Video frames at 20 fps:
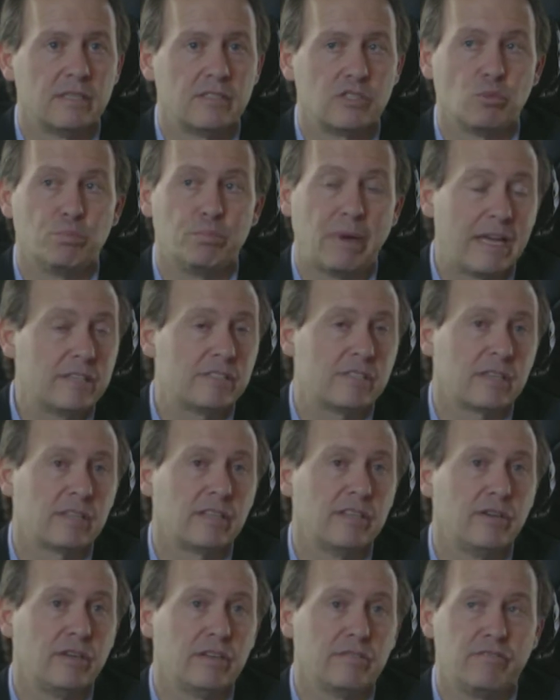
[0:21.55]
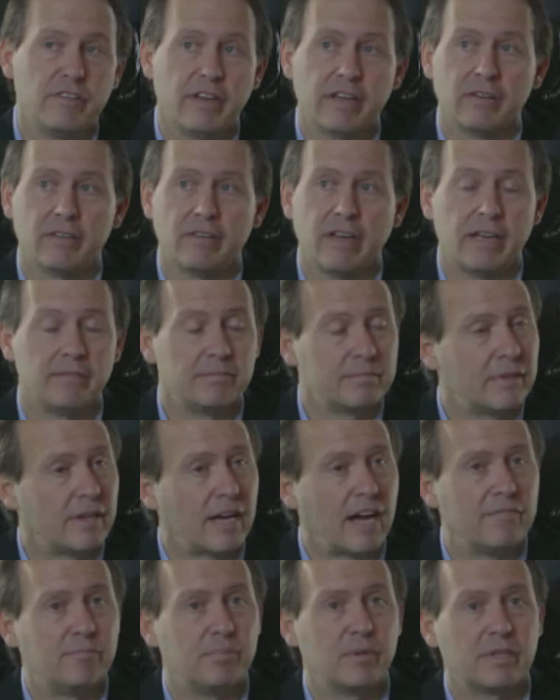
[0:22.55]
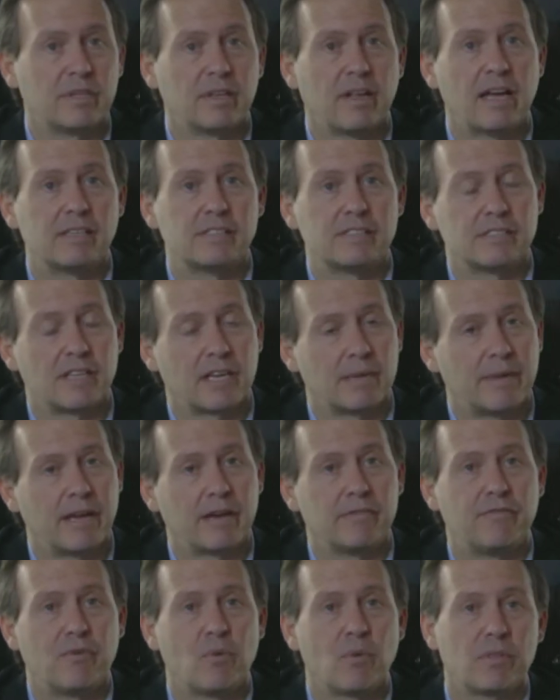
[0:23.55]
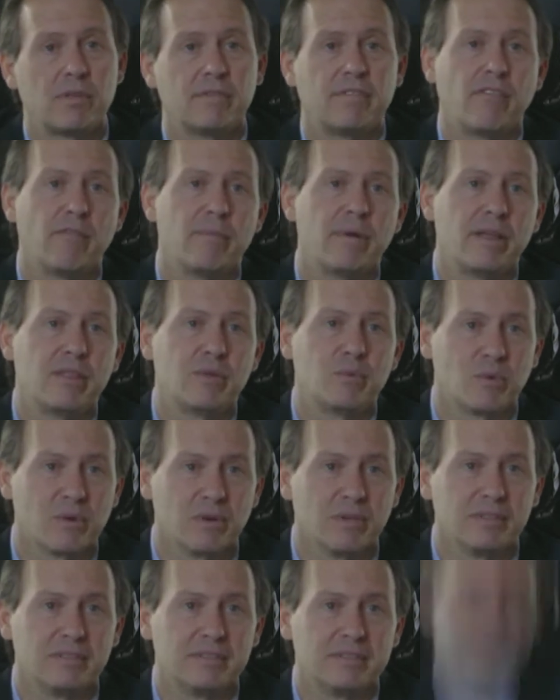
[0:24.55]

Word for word: So basically, you can figure that I put glasses on about a fourth of everybody in the world.